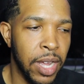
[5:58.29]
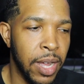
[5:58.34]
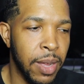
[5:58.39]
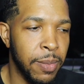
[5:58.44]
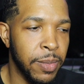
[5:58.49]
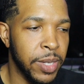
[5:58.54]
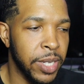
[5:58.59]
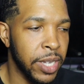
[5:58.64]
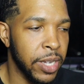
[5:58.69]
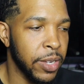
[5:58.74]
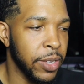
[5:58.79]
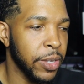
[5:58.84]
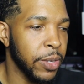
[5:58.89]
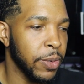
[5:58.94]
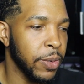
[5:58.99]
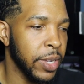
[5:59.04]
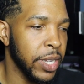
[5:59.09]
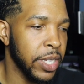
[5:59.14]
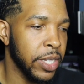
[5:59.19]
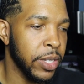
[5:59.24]
I'm gonna tell
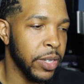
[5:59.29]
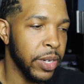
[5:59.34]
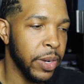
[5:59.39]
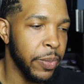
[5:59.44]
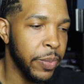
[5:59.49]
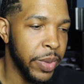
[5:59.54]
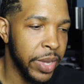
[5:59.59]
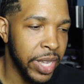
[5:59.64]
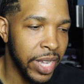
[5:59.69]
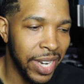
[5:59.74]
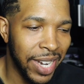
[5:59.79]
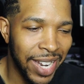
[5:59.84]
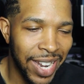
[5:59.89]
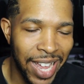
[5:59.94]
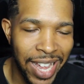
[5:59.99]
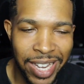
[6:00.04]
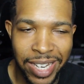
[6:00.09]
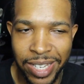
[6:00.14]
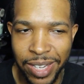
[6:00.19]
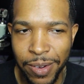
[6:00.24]
you, it's gonna be a
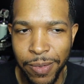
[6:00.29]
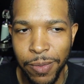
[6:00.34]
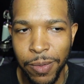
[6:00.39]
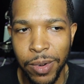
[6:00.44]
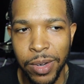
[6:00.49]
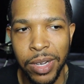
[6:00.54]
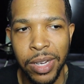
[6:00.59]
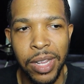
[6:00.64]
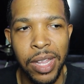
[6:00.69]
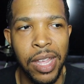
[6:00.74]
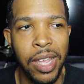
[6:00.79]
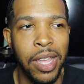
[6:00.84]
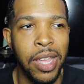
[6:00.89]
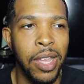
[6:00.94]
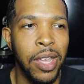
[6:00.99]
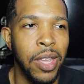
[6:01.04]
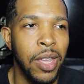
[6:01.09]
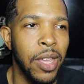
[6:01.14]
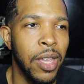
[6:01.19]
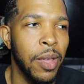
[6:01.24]
lot different
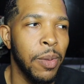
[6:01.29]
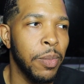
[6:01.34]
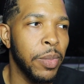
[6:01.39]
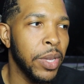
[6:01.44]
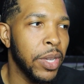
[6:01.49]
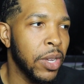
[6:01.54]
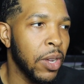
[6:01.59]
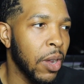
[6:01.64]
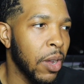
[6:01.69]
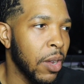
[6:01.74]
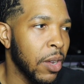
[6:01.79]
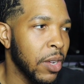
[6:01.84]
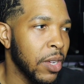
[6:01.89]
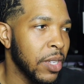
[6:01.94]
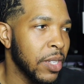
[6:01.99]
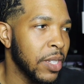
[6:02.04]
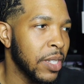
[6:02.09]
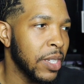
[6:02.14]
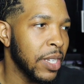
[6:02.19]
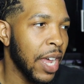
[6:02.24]

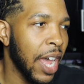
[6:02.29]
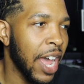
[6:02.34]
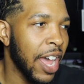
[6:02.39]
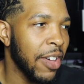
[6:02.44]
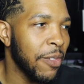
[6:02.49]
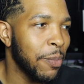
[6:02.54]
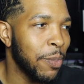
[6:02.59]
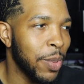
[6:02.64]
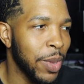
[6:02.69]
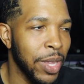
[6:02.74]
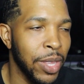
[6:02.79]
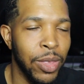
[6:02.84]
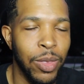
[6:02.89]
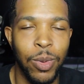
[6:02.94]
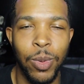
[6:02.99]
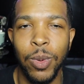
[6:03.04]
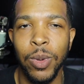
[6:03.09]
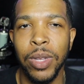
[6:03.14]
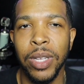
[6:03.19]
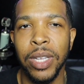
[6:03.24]
because I've been through